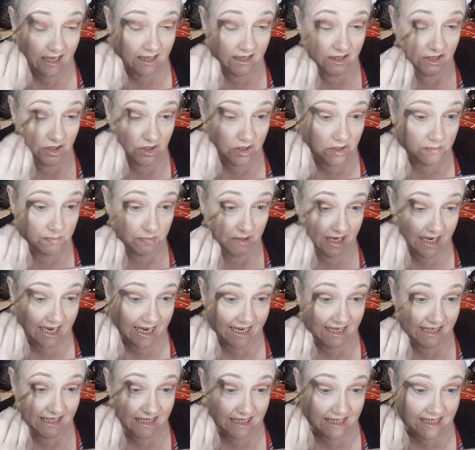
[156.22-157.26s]
and just
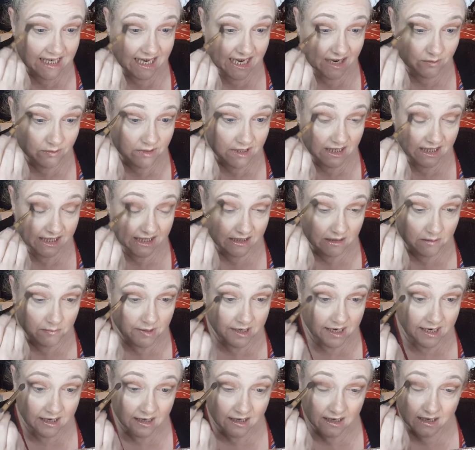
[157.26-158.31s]
blend it out a little
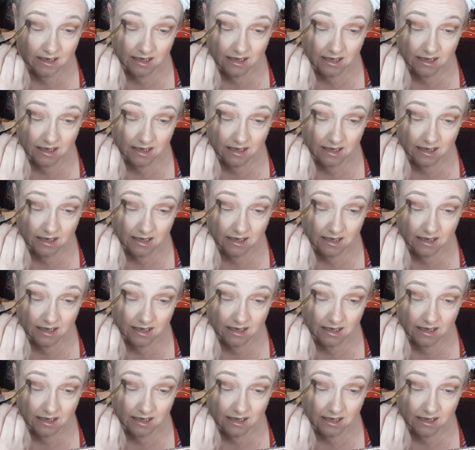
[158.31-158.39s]
bit.